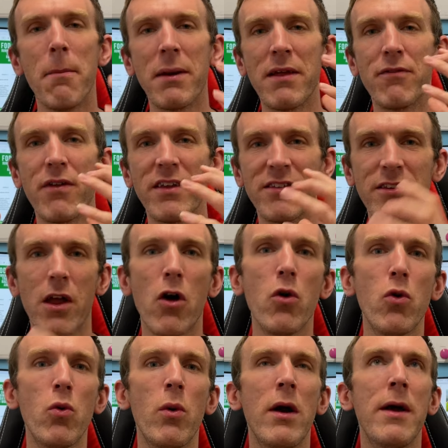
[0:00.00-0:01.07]
But if there's
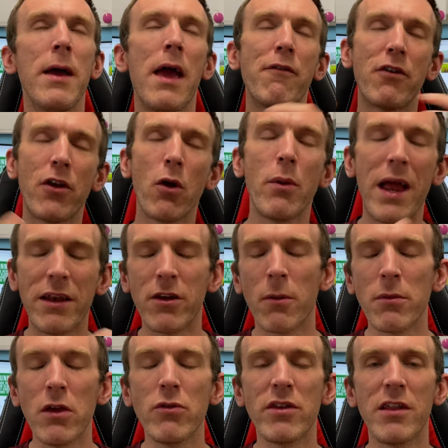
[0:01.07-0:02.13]
no, if I don't end up
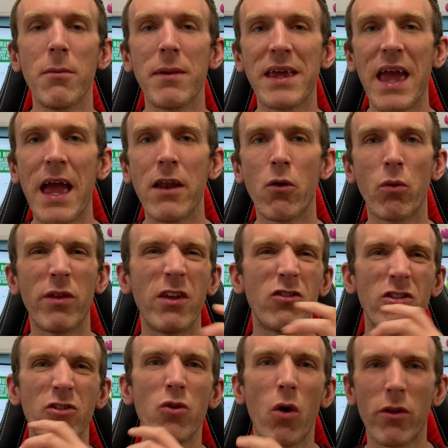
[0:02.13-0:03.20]
using them again, or they're
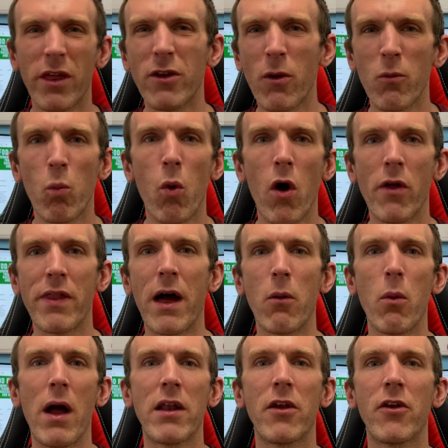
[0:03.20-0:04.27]
just not, they don't work that
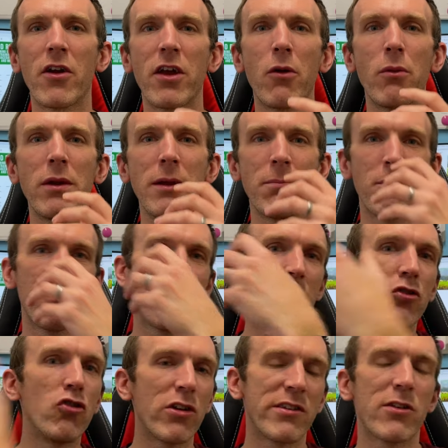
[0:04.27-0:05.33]
well and I only
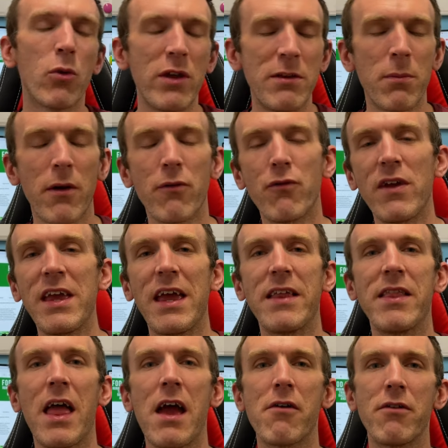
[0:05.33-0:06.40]
can just squeeze my feet
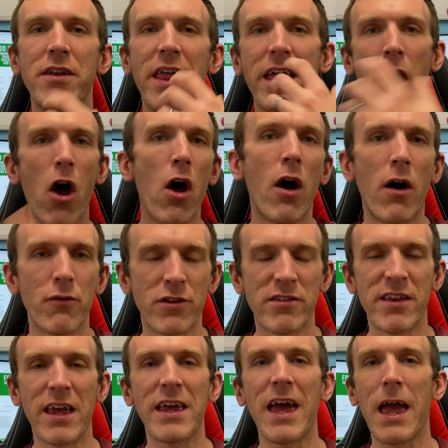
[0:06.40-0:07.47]
in there and they hurt after
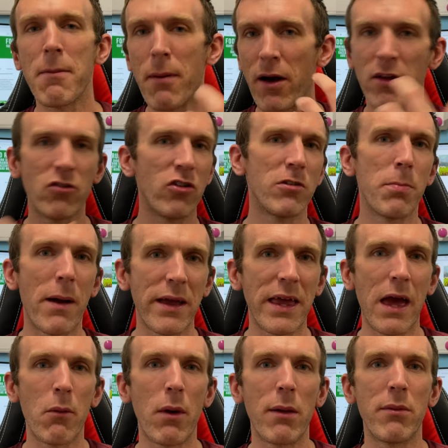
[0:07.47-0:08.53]
10K, but I can just about
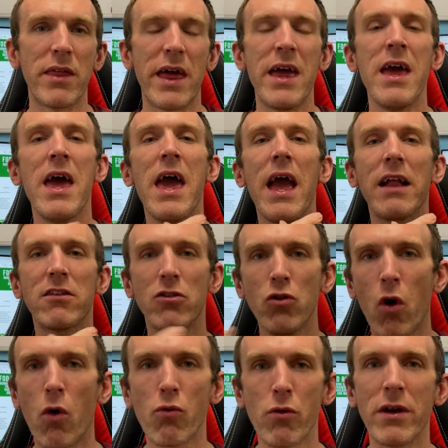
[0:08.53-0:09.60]
get away with it, it's
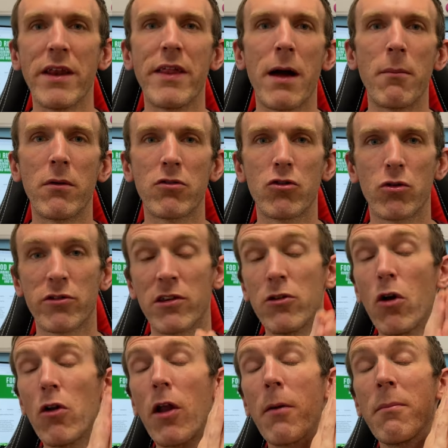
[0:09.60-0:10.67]
not really that much loss. It's
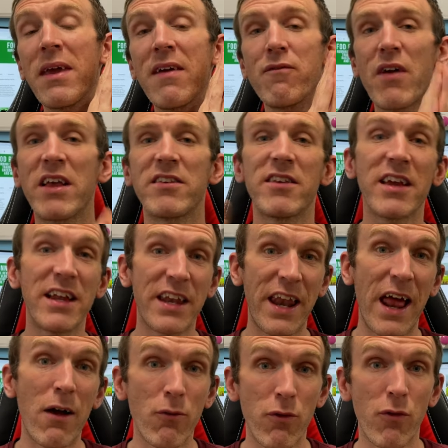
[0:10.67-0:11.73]
not like me investing in an
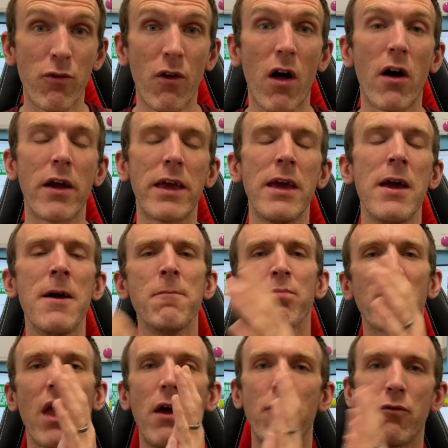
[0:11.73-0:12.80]
Alpha Fly
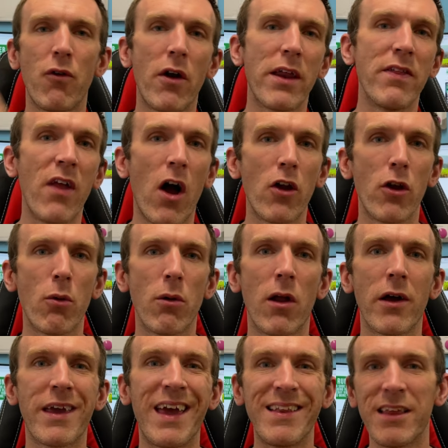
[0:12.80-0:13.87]
and finding that I don't
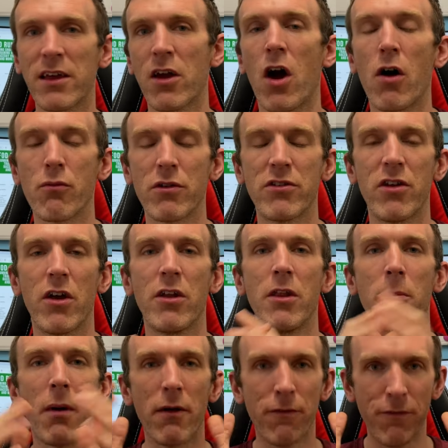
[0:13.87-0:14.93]
like it and then can't return
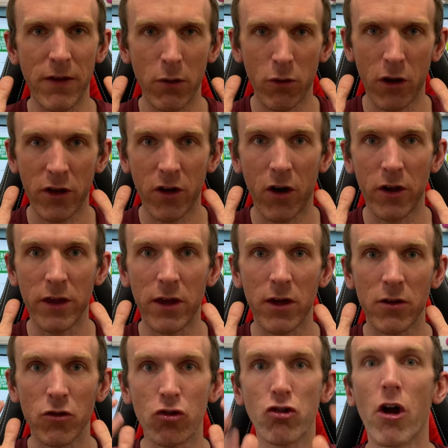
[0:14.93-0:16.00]
them. I feel like I
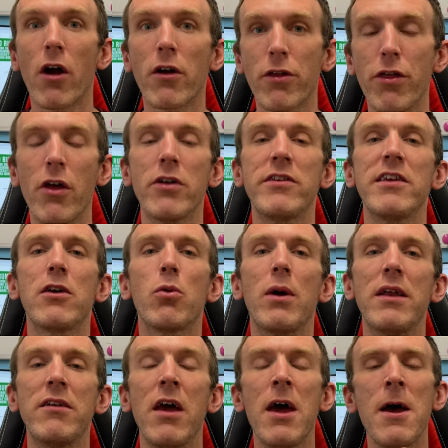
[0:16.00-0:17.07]
can chuck 30
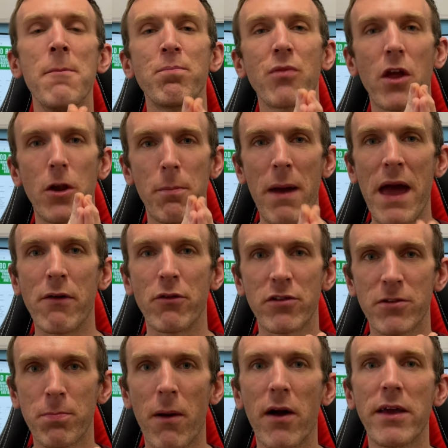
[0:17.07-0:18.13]
quid and a pair of
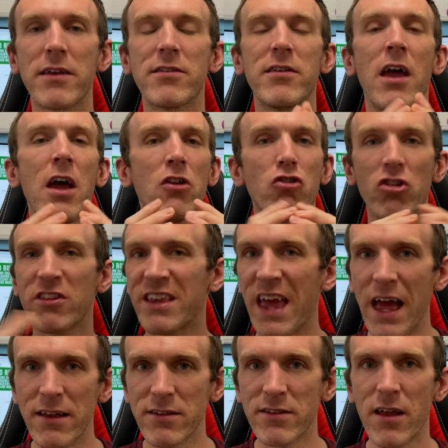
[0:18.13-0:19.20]
spikes, just
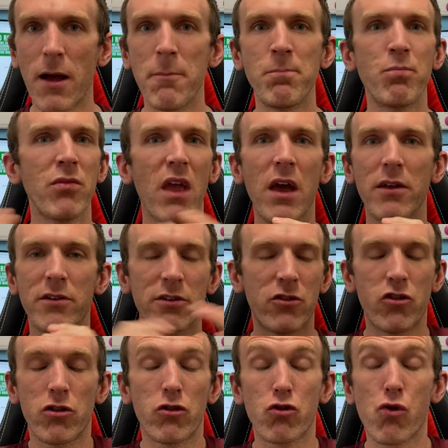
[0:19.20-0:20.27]
get some,
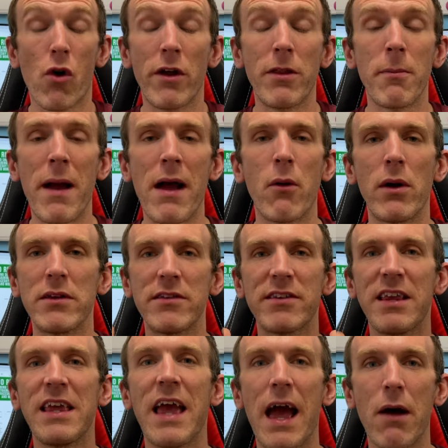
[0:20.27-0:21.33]
just try them out and
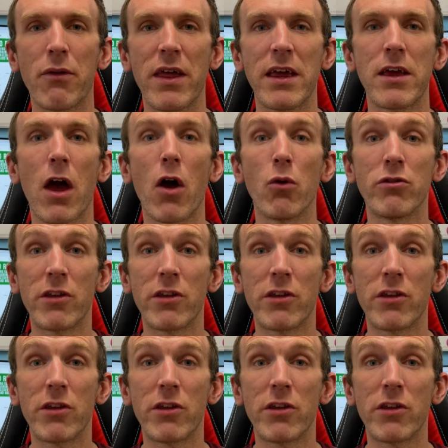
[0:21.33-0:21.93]
see how they go.